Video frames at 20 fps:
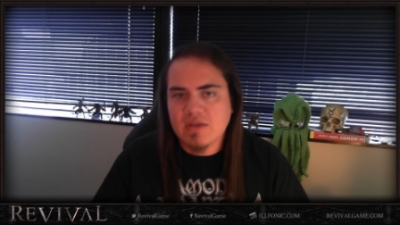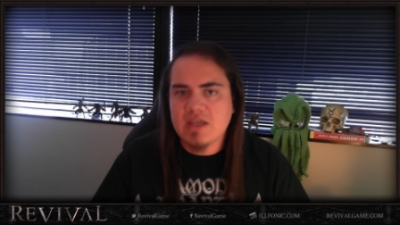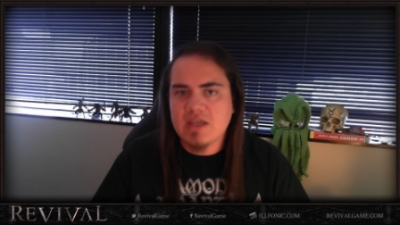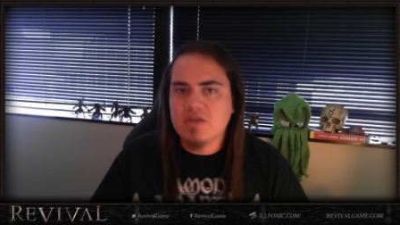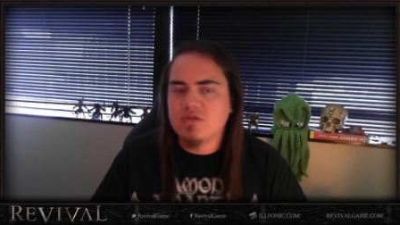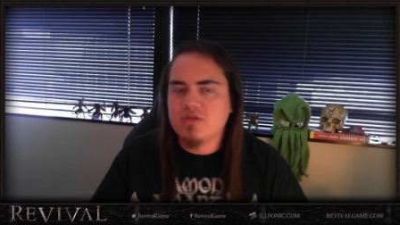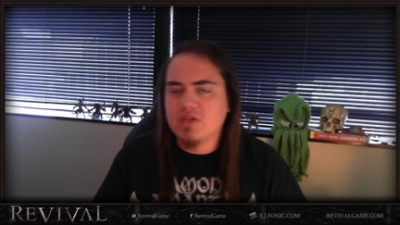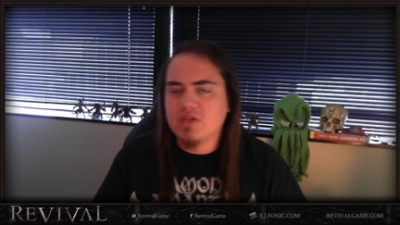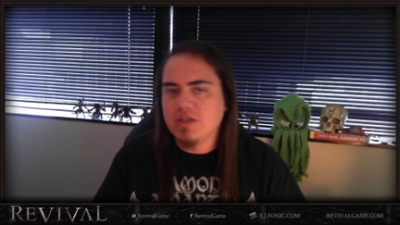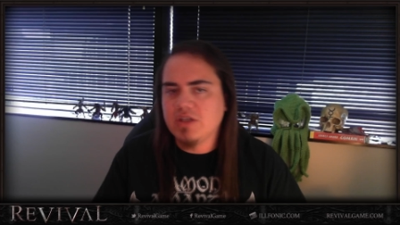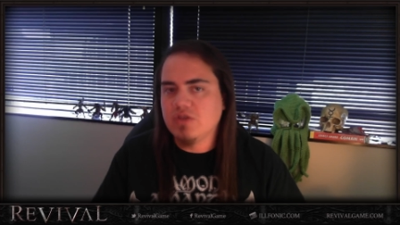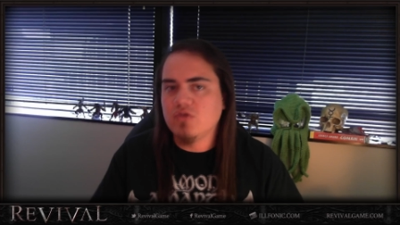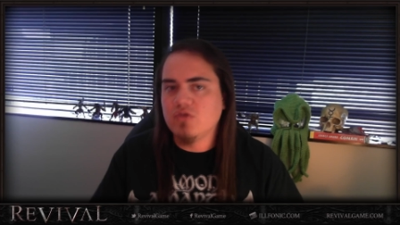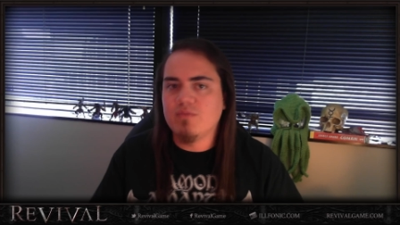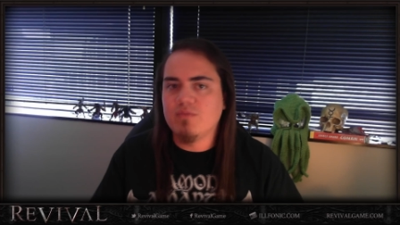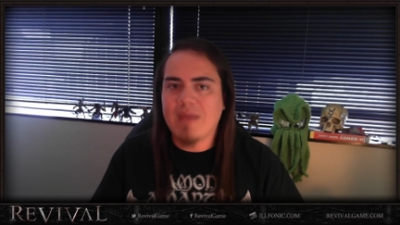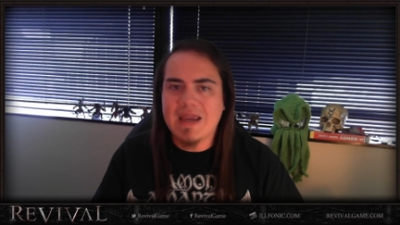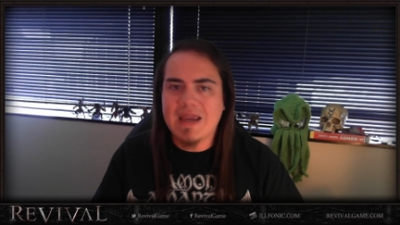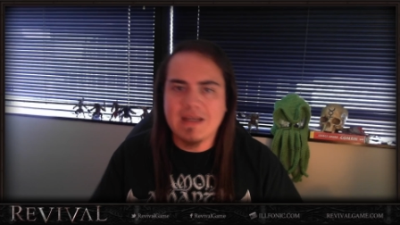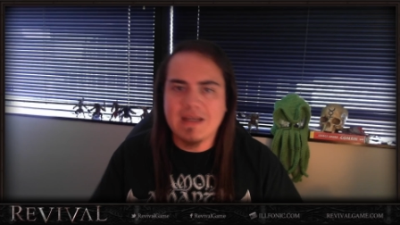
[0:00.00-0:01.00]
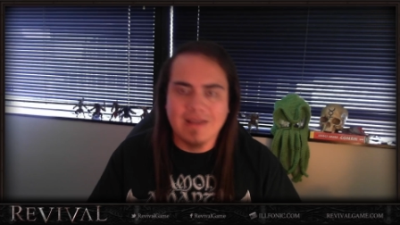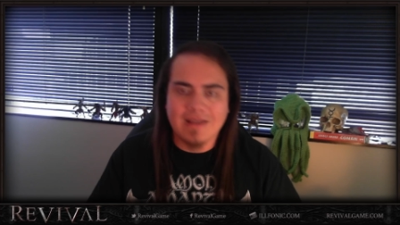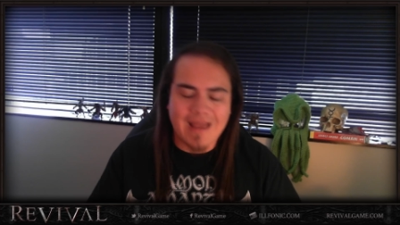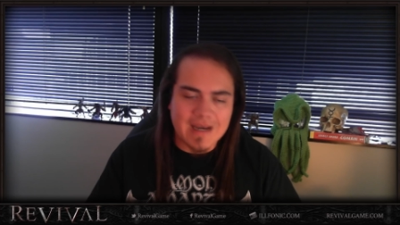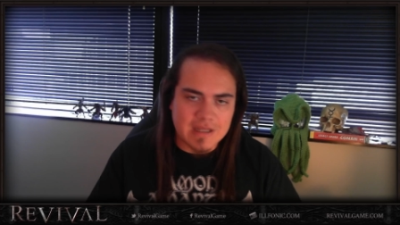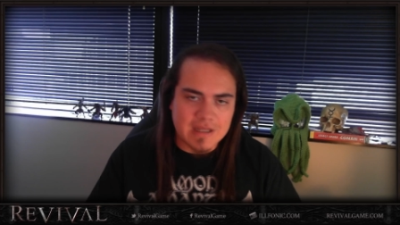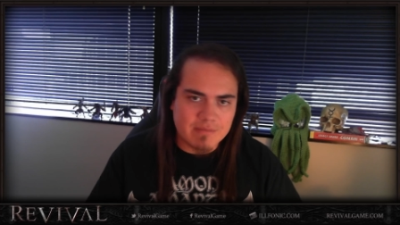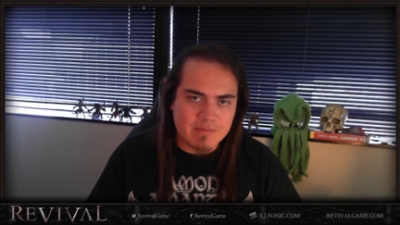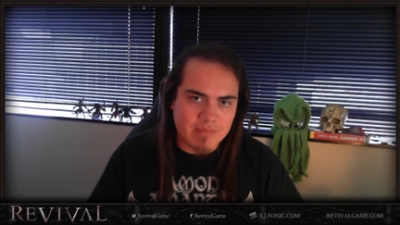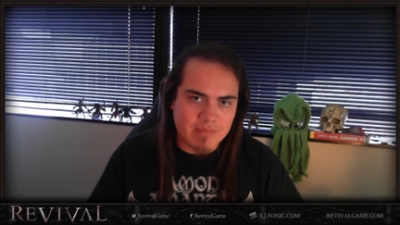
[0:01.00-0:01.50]
They usually do baked
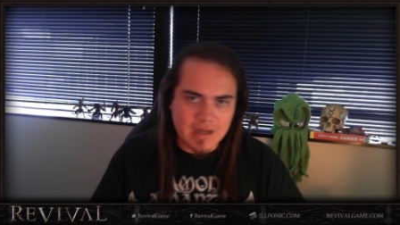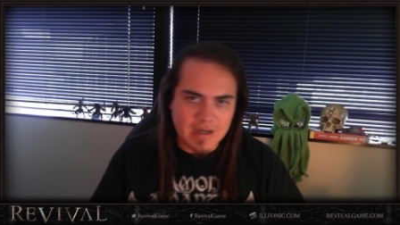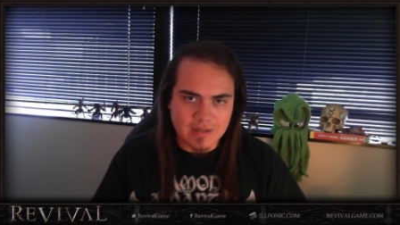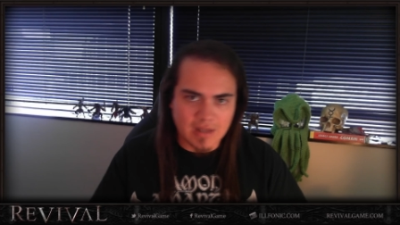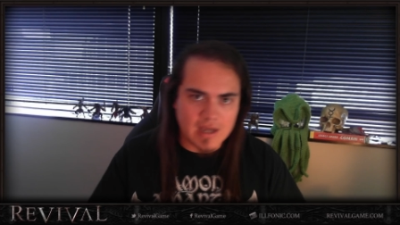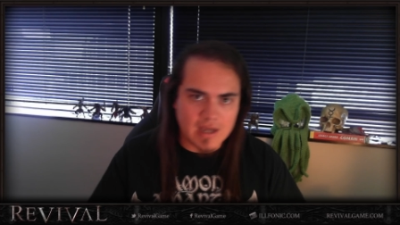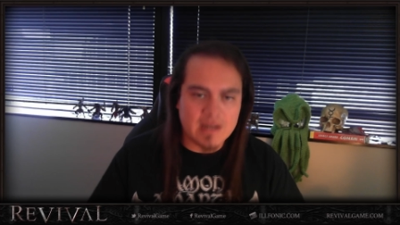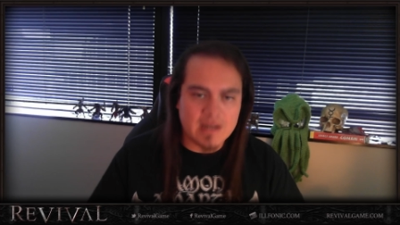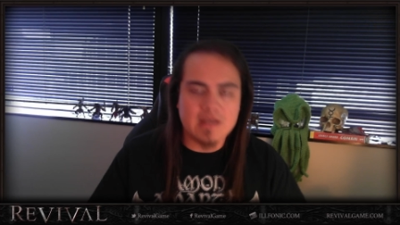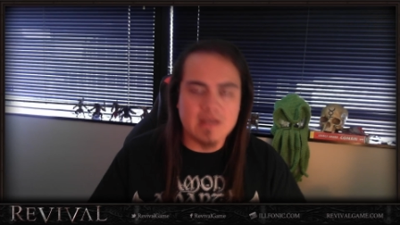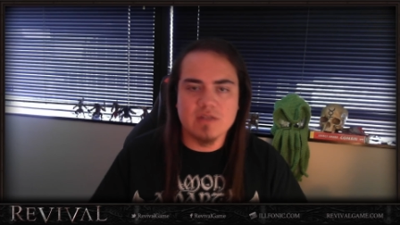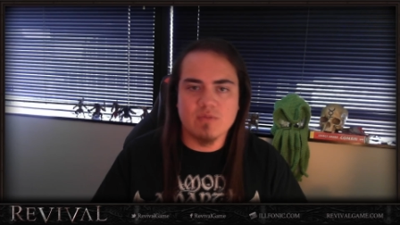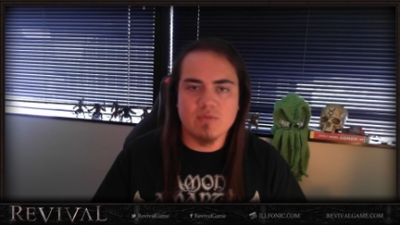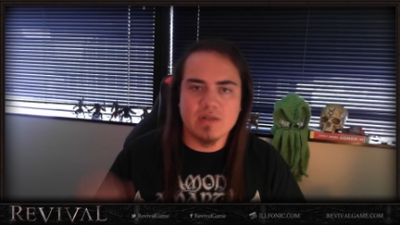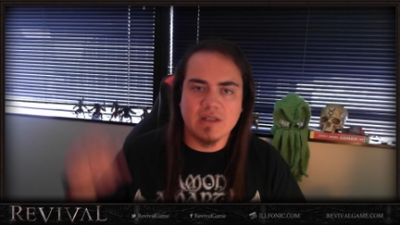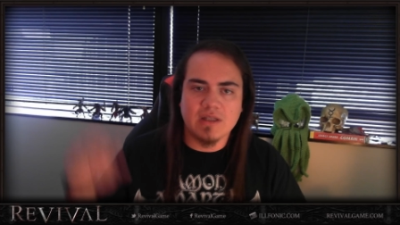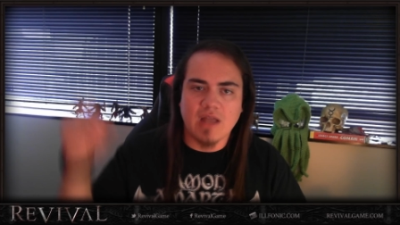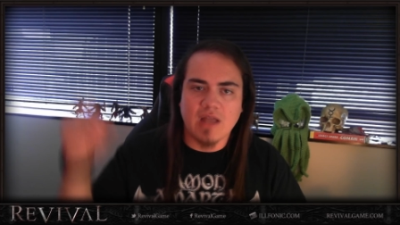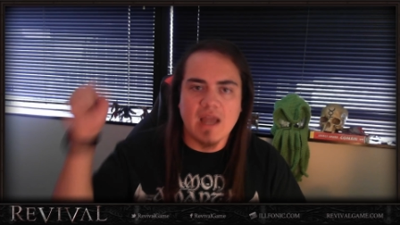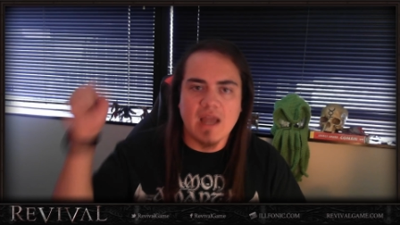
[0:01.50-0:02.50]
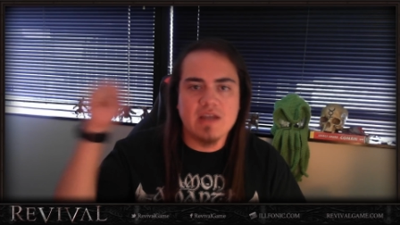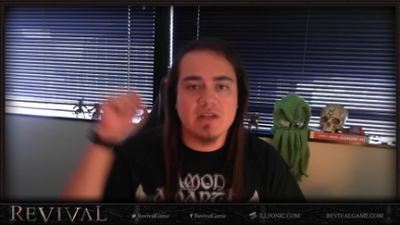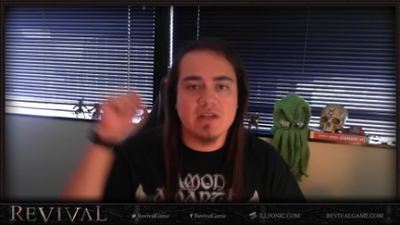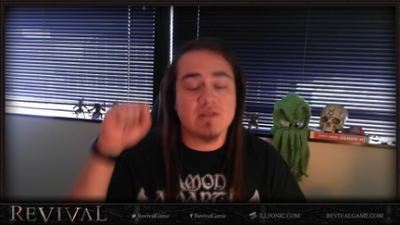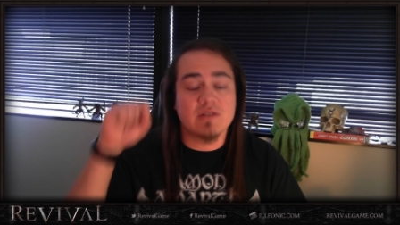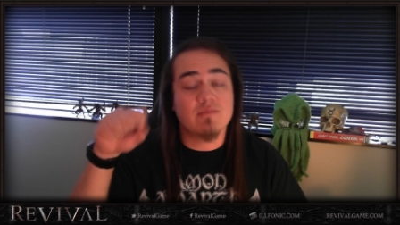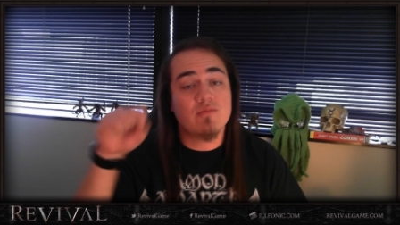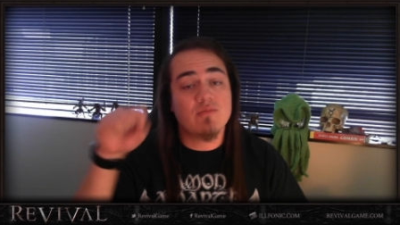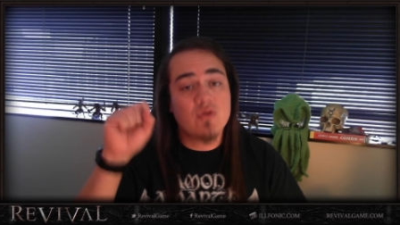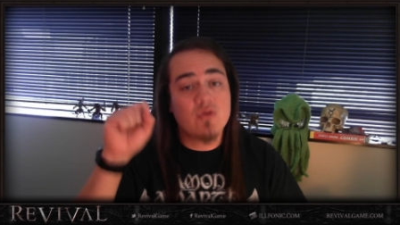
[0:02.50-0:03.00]
lighting, and baked lighting is when the light
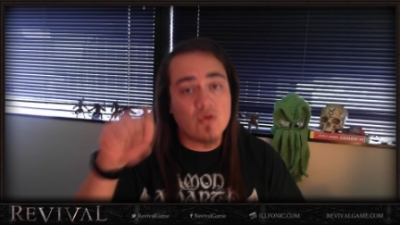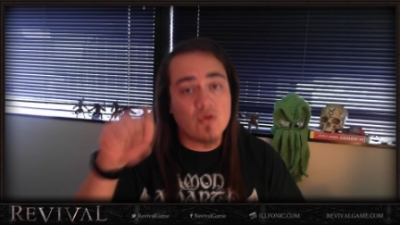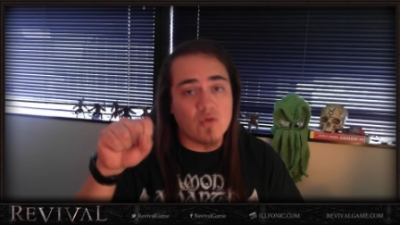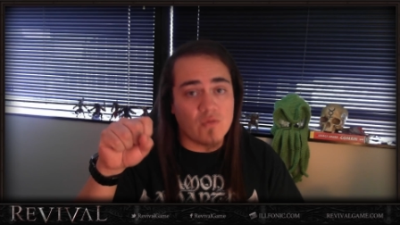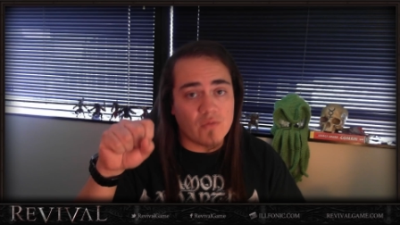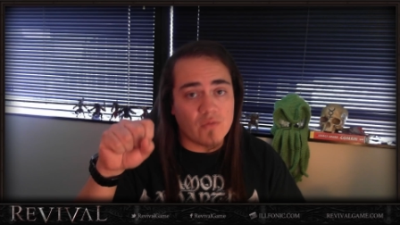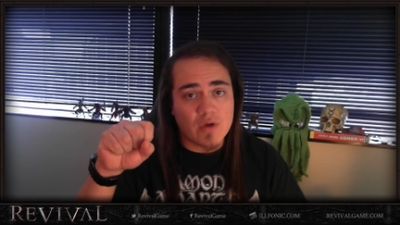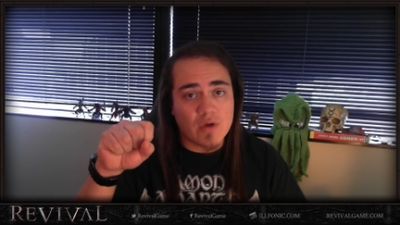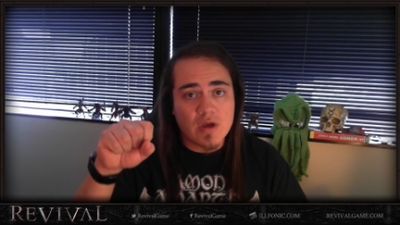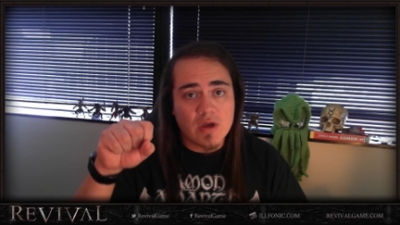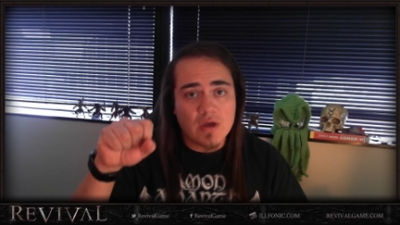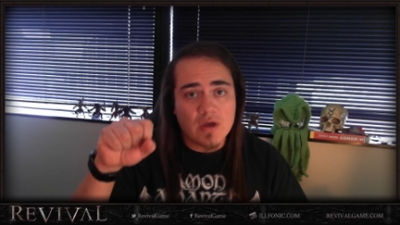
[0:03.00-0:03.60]
doesn't move.